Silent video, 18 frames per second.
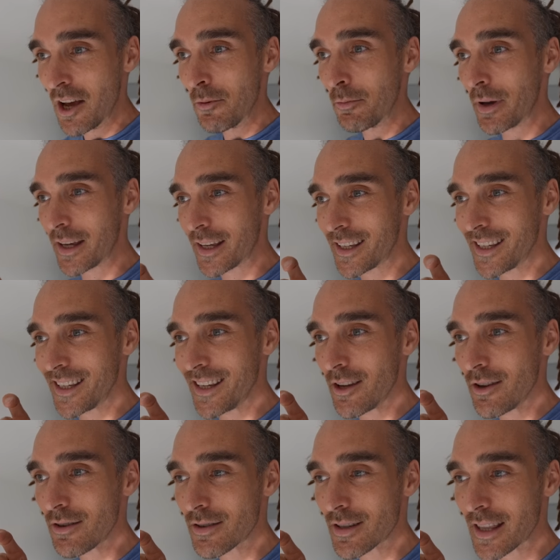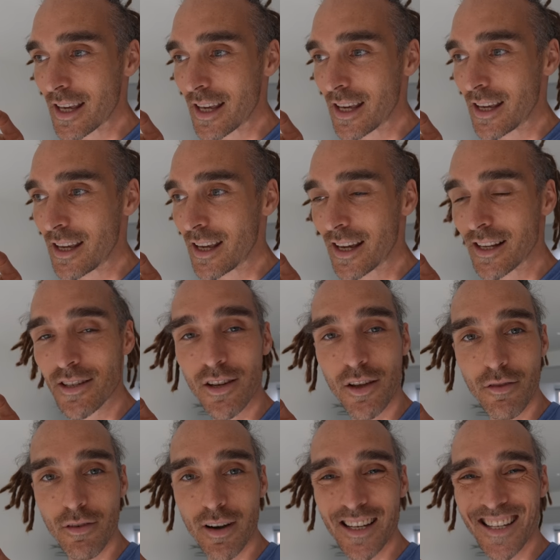but he used the
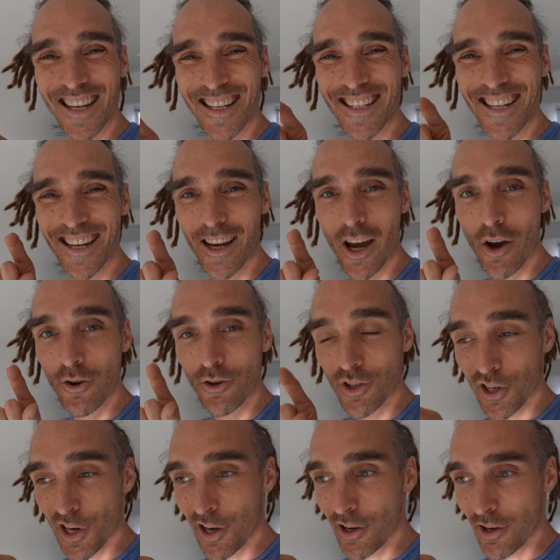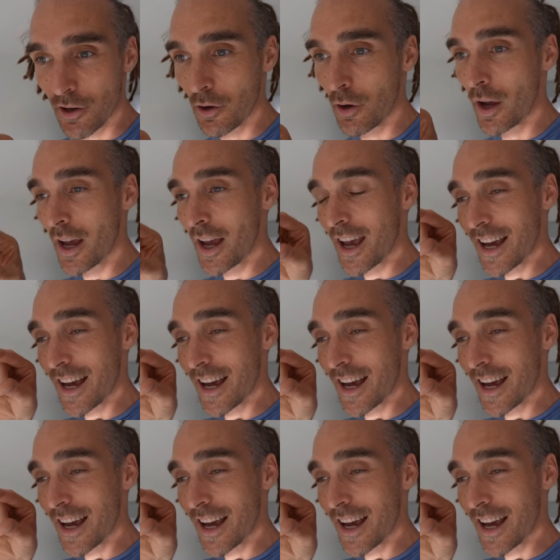Insta360 Go 2,